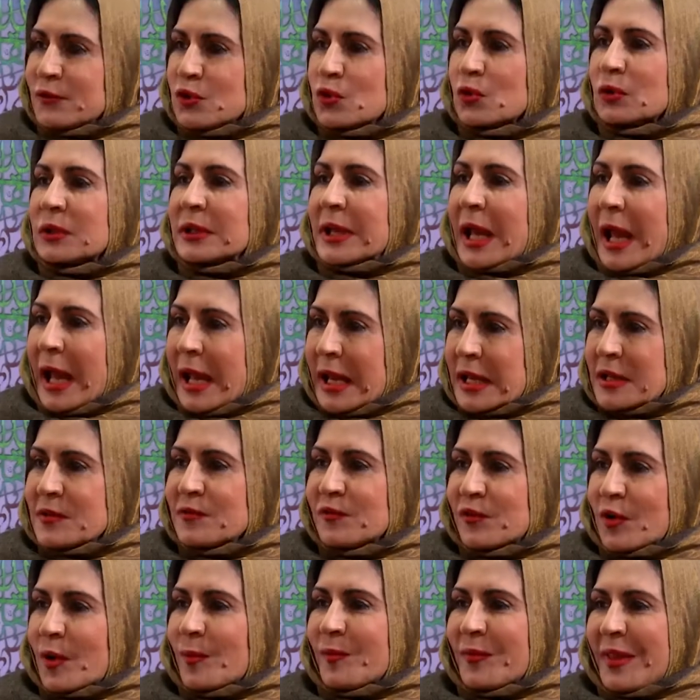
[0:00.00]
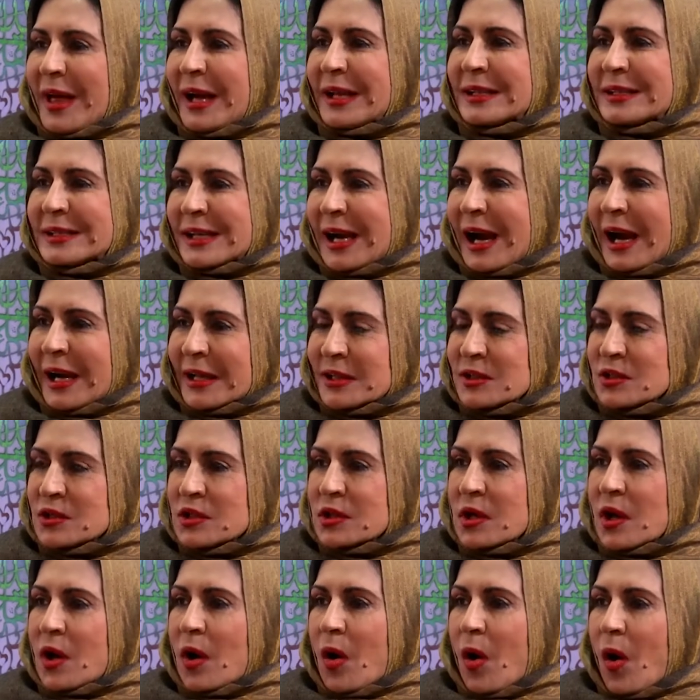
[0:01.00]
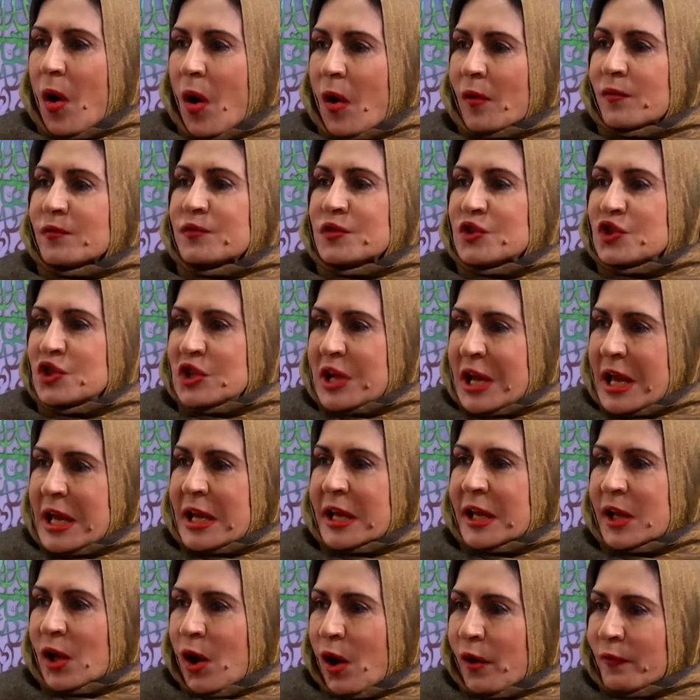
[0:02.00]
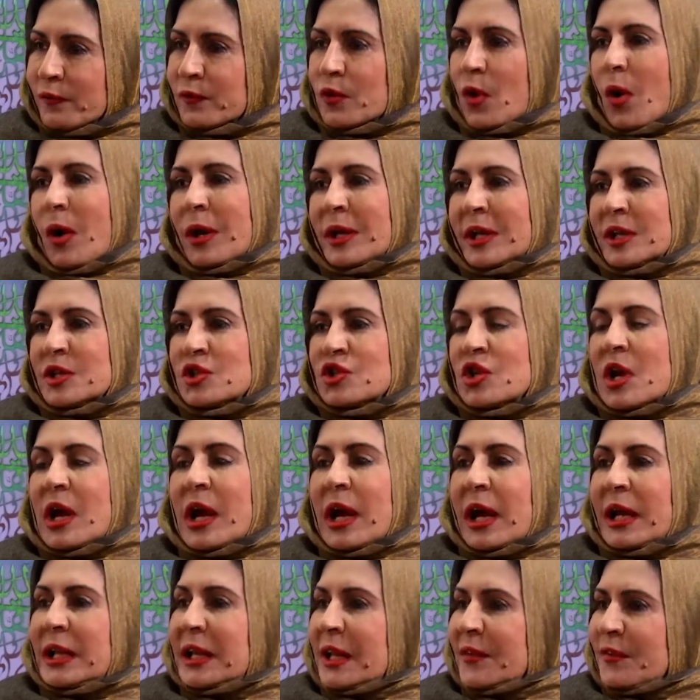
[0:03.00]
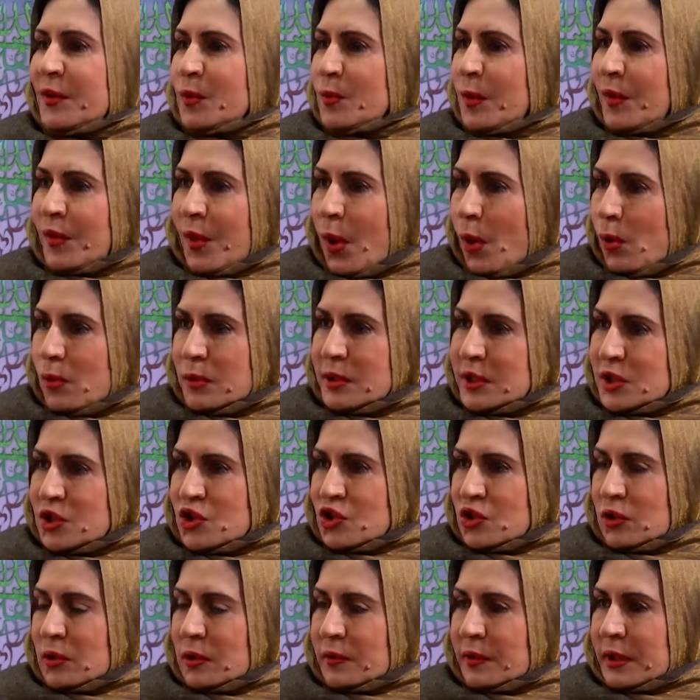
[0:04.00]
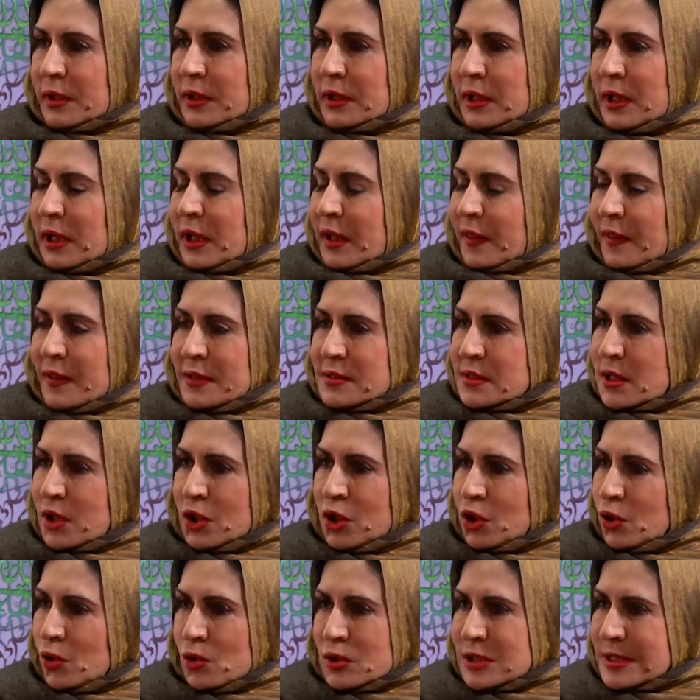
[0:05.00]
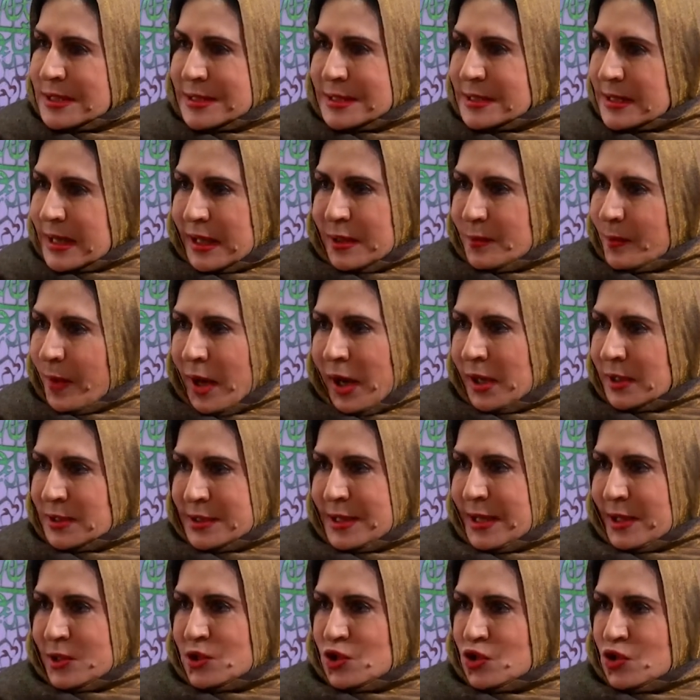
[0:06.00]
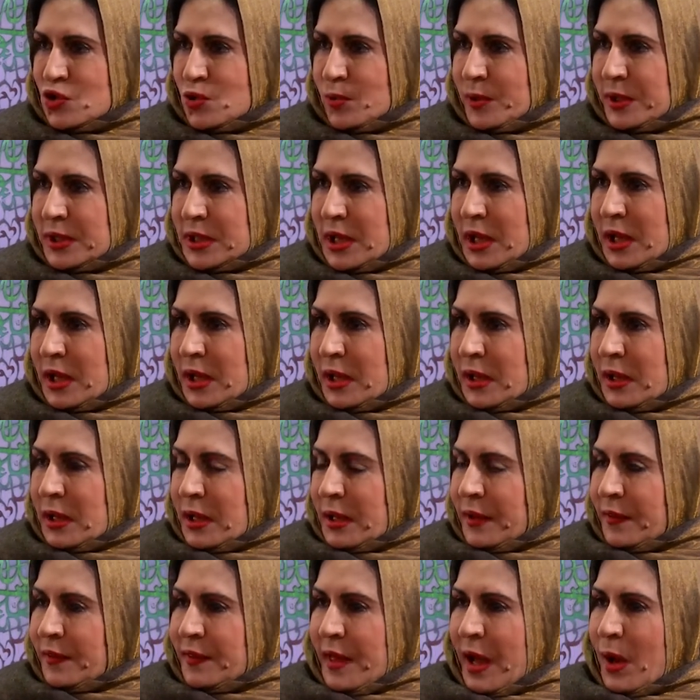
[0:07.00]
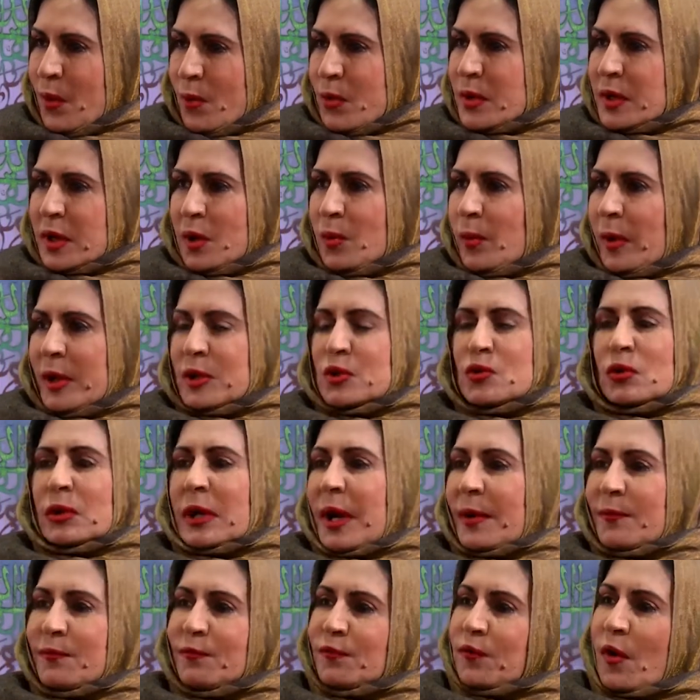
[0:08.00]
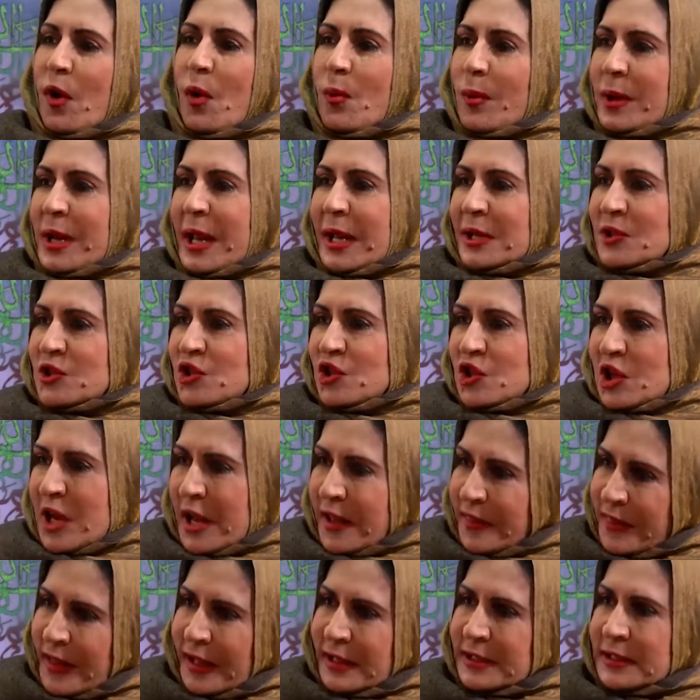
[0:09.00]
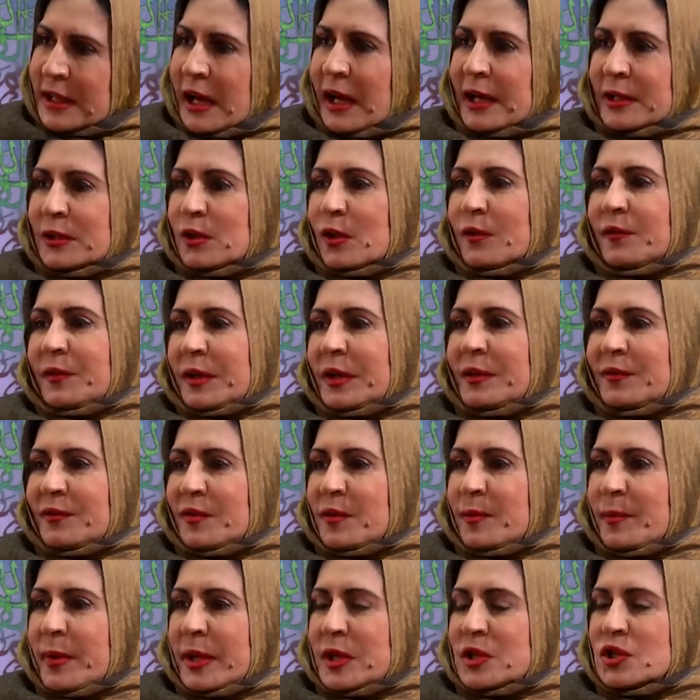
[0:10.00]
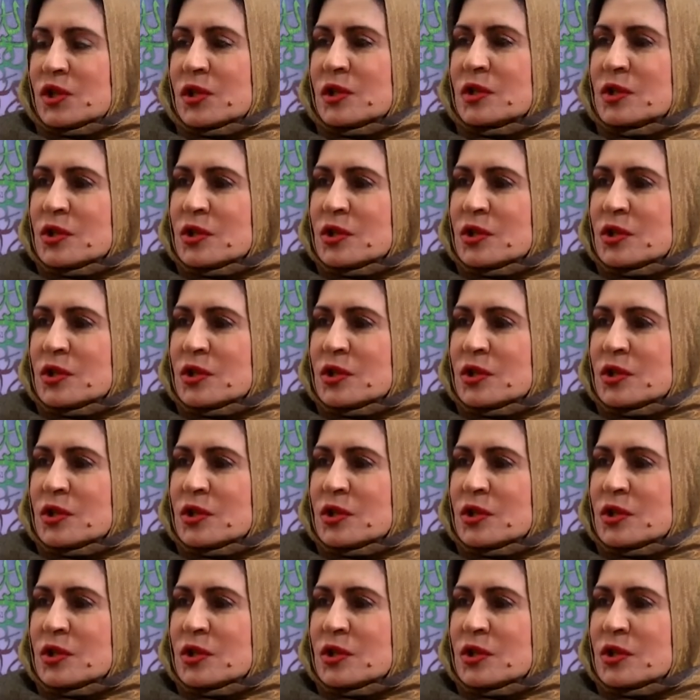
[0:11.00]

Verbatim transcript: to gain from that kind of sharing of knowledge. And even with older children, there's a huge stigma attached to That's it. it. They wouldn't want to come forward and share that kind of information.